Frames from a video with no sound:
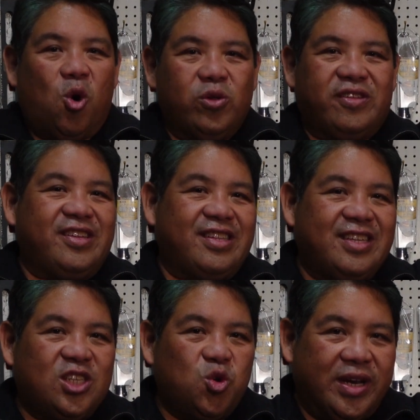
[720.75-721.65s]
old
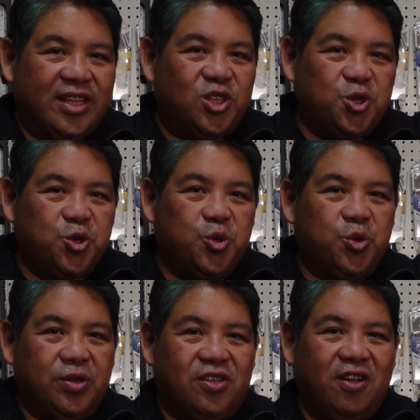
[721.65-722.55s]

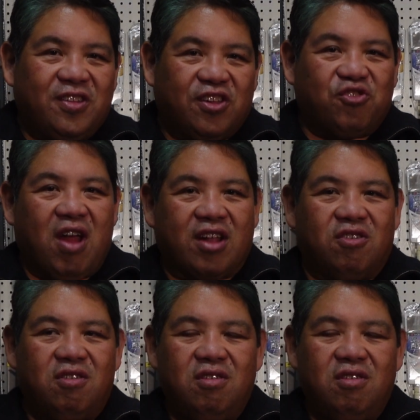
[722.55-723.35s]
CT22 dust extractor